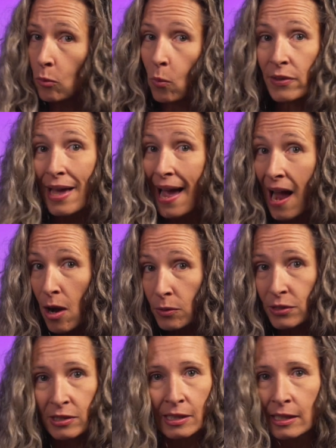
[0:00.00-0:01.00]
without
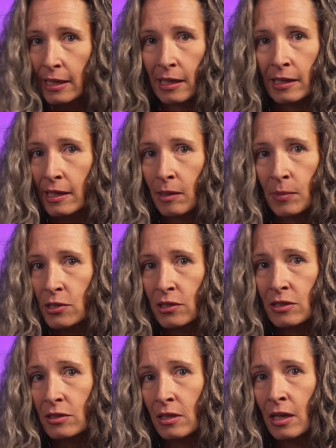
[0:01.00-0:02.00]
seeing any
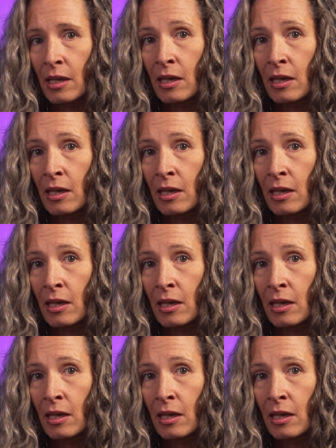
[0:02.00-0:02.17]
images,